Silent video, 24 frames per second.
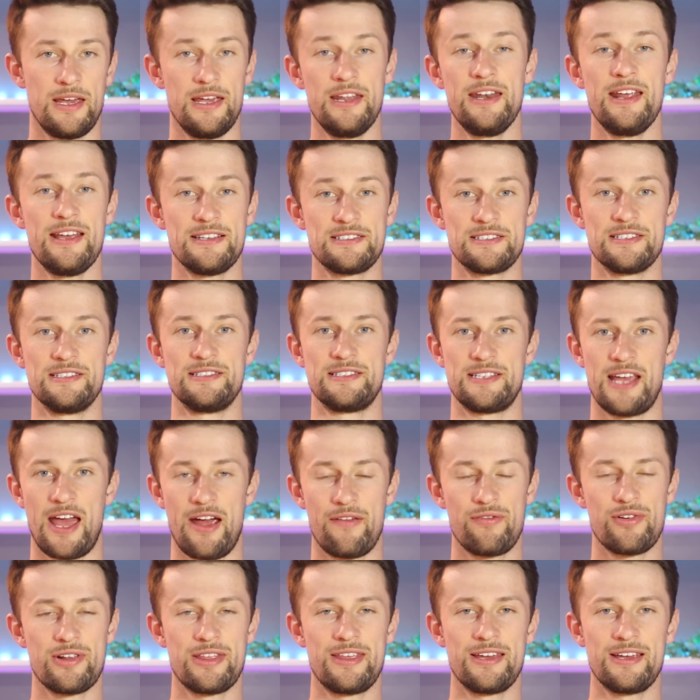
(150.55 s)
In essence,
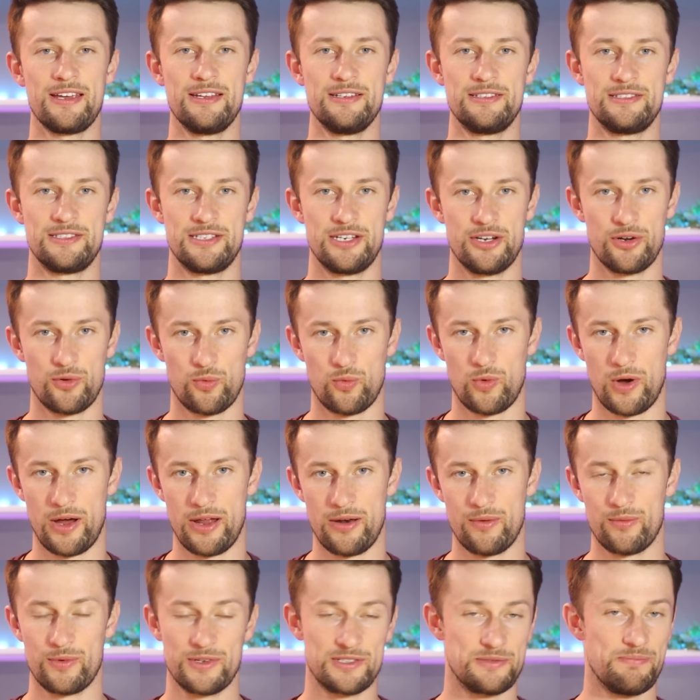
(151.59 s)
everything in Tier
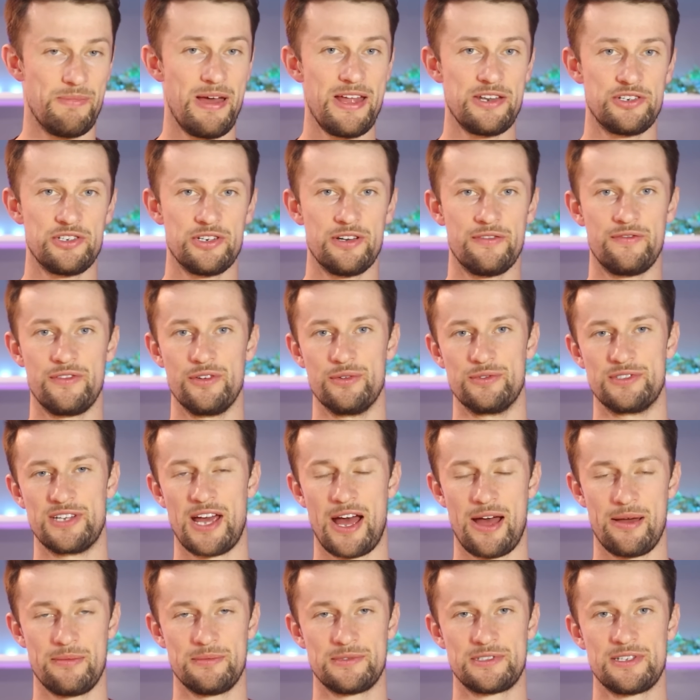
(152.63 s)
1 was mentioned a few
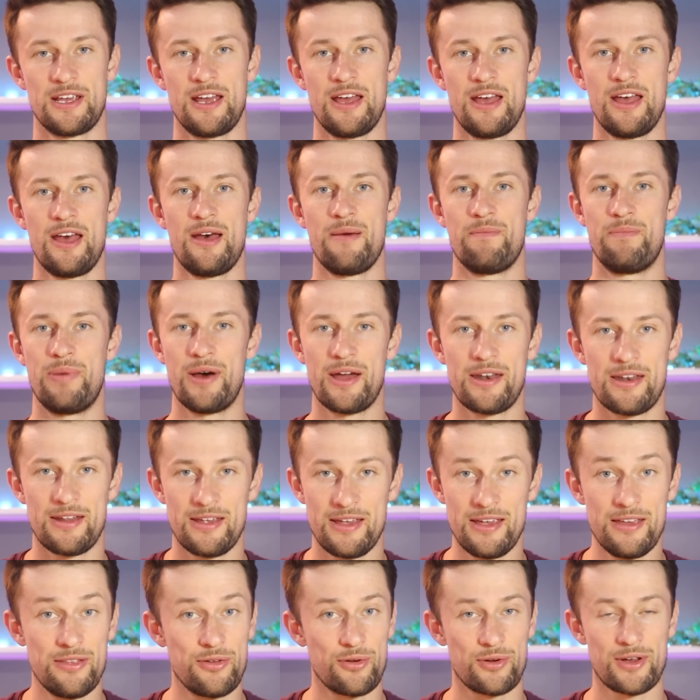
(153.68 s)
times, but
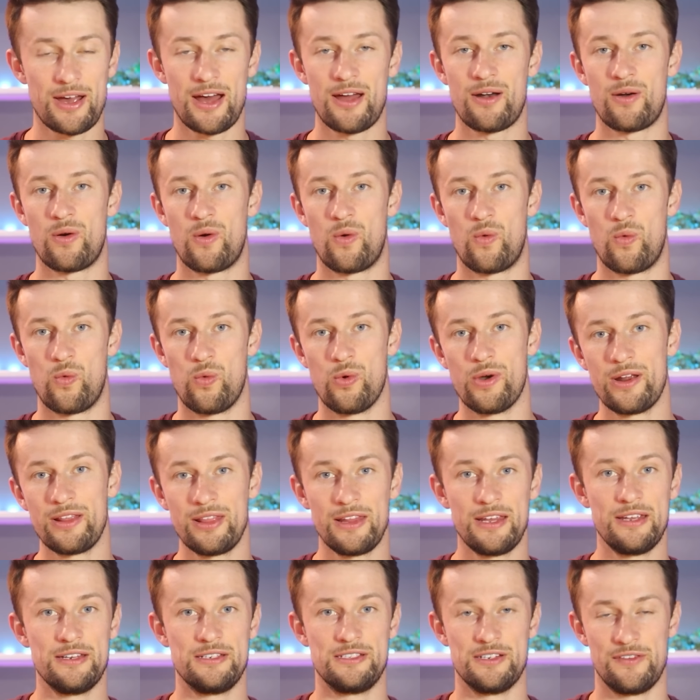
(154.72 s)
either got
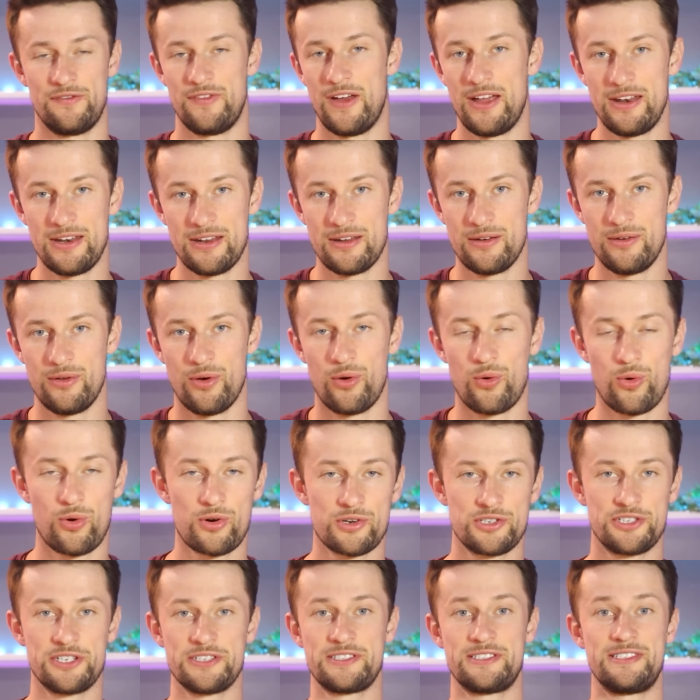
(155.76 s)
really defended or
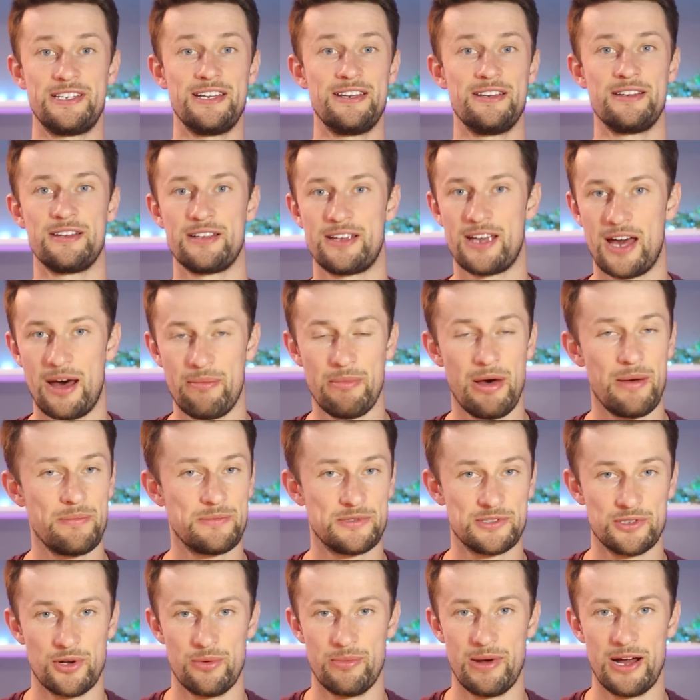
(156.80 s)
just didn't come up
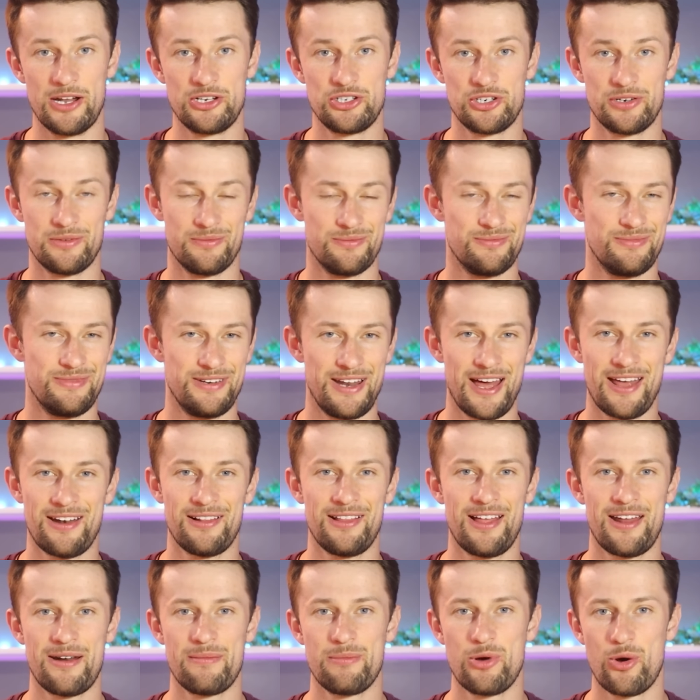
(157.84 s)
so much, and not a
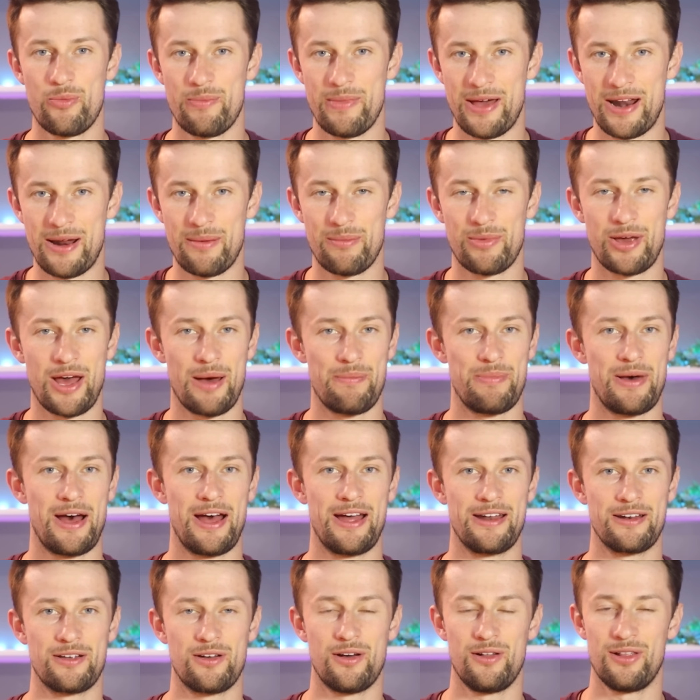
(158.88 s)
lot of momentum got
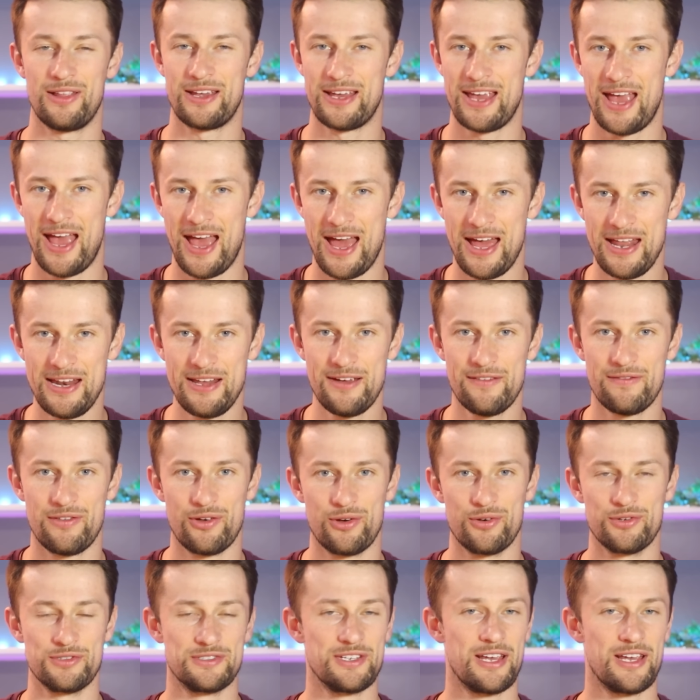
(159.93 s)
behind calling any of
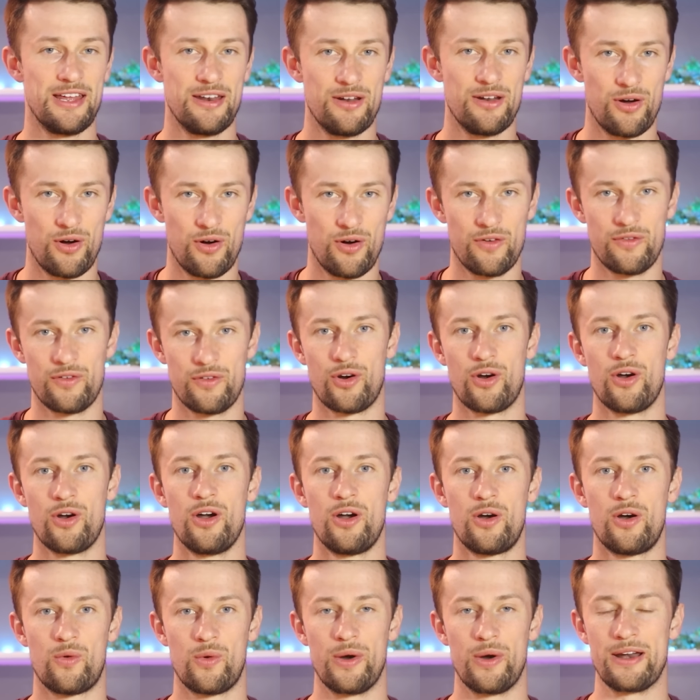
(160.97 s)
those an
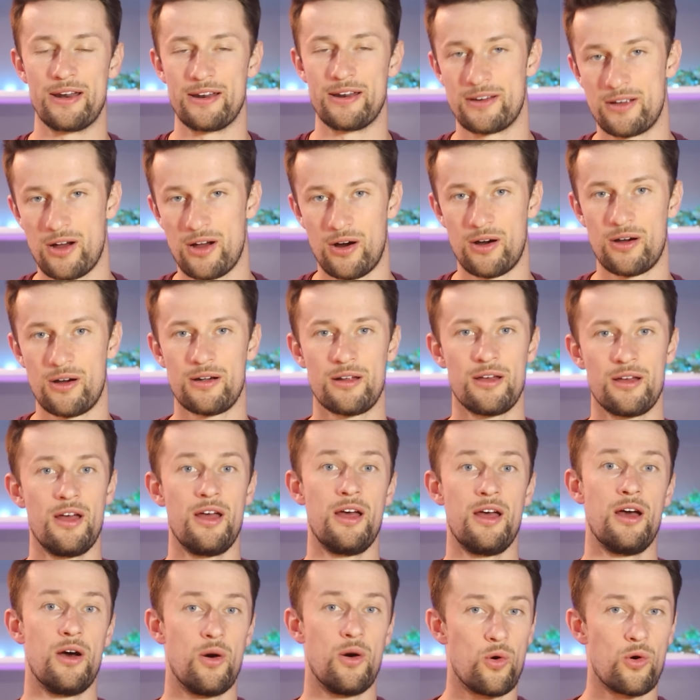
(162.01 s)
overrated card,
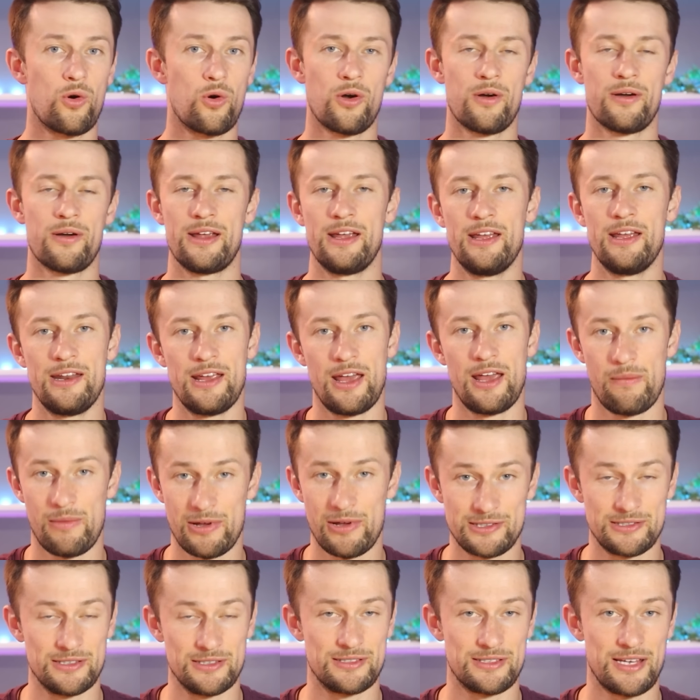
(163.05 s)
or in
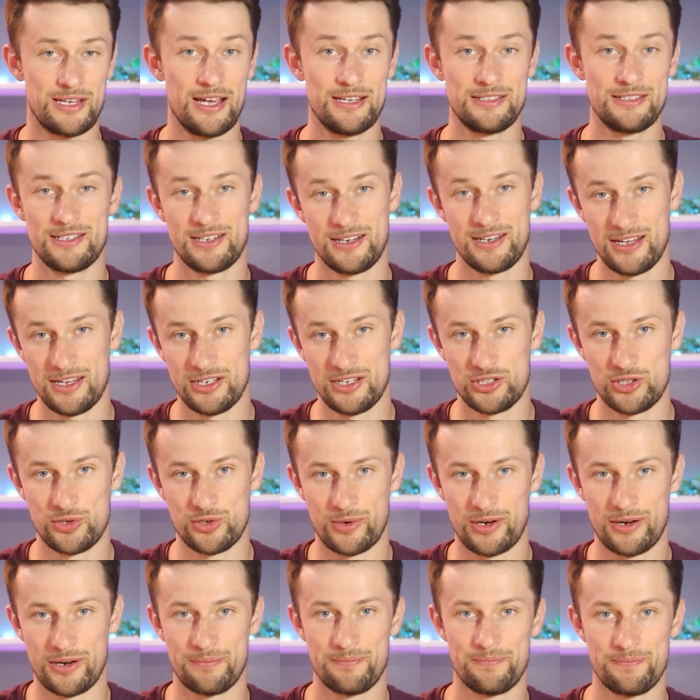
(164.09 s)
Amex's case, an
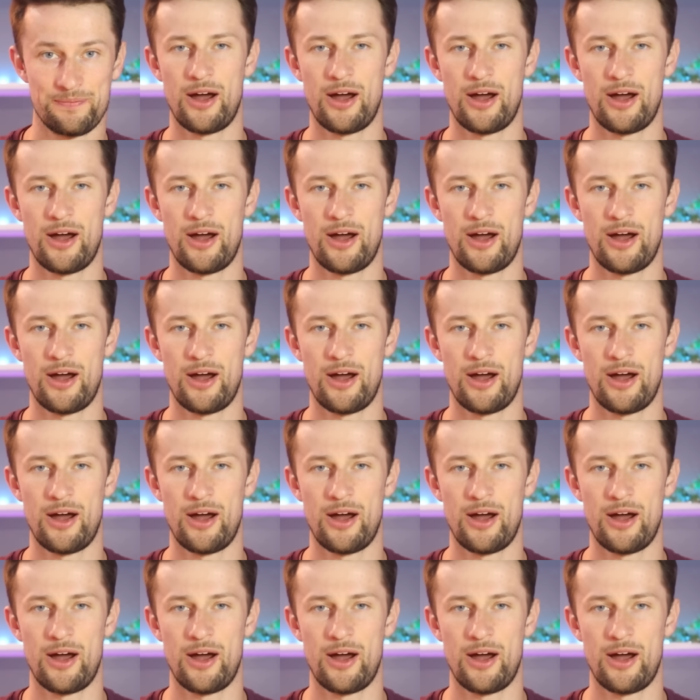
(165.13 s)
issuer.